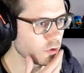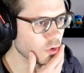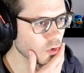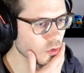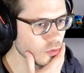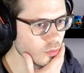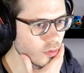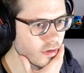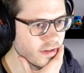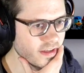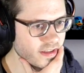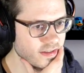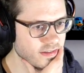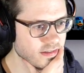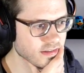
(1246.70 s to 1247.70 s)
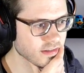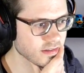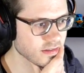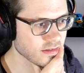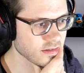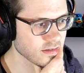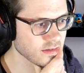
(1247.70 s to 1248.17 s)
Cornwall,
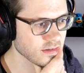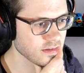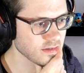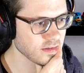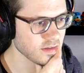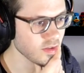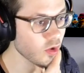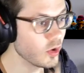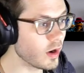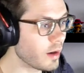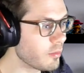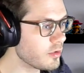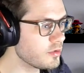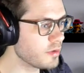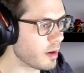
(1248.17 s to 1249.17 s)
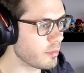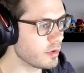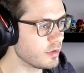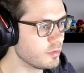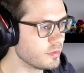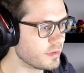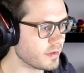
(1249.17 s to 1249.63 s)
yes. No, I will do. I
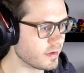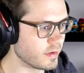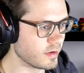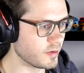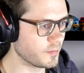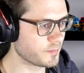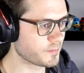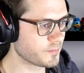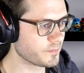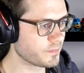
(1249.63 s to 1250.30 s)
will do the